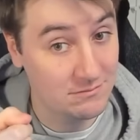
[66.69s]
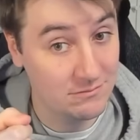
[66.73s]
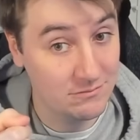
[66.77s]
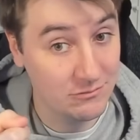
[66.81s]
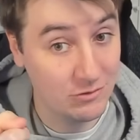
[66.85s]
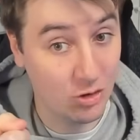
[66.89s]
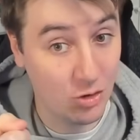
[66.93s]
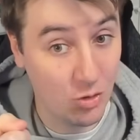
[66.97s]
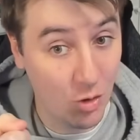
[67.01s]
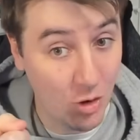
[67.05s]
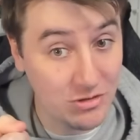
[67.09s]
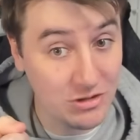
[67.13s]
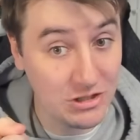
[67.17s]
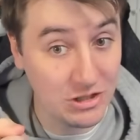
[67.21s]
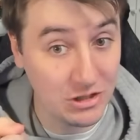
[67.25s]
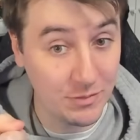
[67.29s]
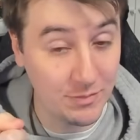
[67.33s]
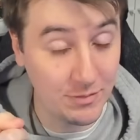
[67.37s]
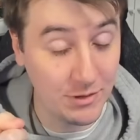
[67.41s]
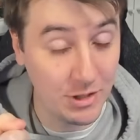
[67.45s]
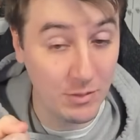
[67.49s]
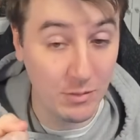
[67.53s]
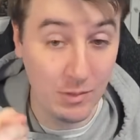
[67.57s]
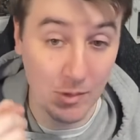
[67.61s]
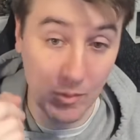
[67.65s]
The quote
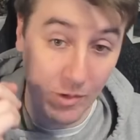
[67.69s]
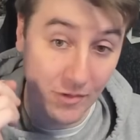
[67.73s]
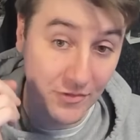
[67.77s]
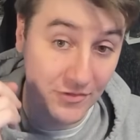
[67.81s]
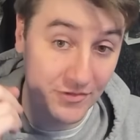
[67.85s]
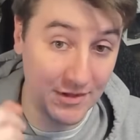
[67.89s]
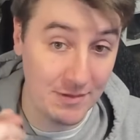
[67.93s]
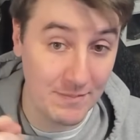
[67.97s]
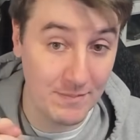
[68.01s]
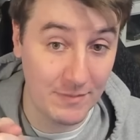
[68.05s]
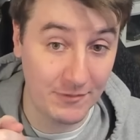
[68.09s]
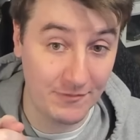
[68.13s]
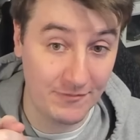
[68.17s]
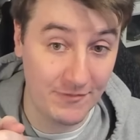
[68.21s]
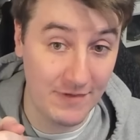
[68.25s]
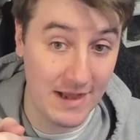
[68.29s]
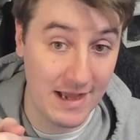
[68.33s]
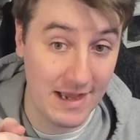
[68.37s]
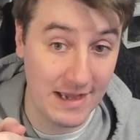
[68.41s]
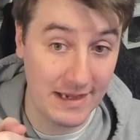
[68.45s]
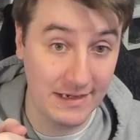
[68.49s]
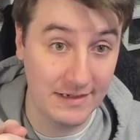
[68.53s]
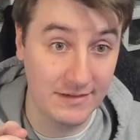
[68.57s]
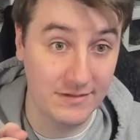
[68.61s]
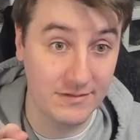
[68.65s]
GW, we want
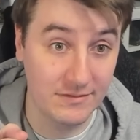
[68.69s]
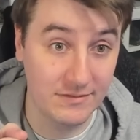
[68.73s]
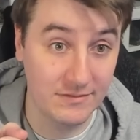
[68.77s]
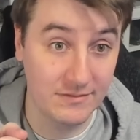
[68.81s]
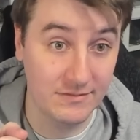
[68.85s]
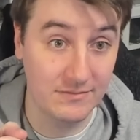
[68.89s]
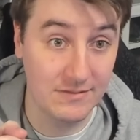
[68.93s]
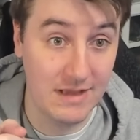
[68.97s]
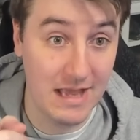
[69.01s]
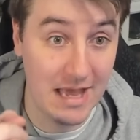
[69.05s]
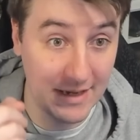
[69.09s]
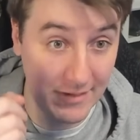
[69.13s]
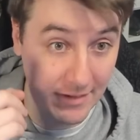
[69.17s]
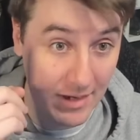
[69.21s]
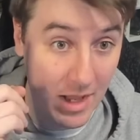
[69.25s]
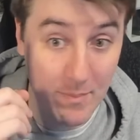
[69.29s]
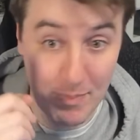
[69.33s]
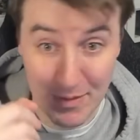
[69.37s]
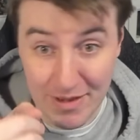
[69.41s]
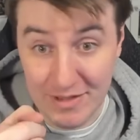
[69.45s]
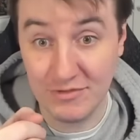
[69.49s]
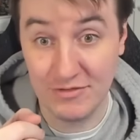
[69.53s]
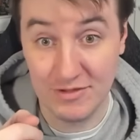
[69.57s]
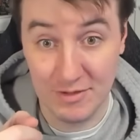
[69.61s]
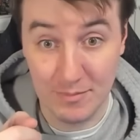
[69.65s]
simplified and a
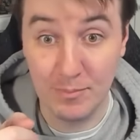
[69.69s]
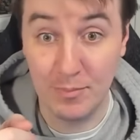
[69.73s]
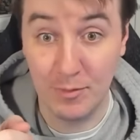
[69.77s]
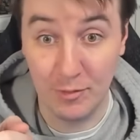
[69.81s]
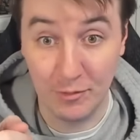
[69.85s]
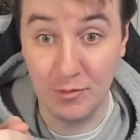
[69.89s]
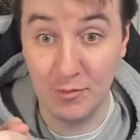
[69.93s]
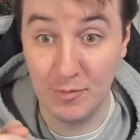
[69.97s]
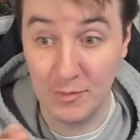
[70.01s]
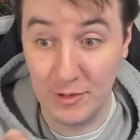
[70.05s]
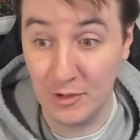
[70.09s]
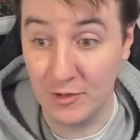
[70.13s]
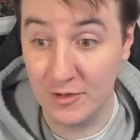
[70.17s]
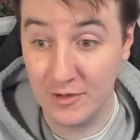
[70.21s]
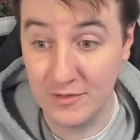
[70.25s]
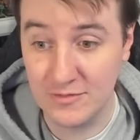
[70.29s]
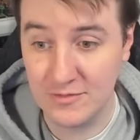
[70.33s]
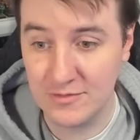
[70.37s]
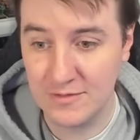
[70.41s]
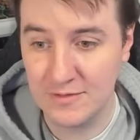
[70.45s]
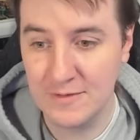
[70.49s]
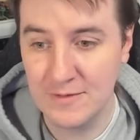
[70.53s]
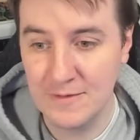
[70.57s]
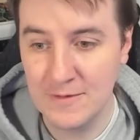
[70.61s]
bit simple, to be honest.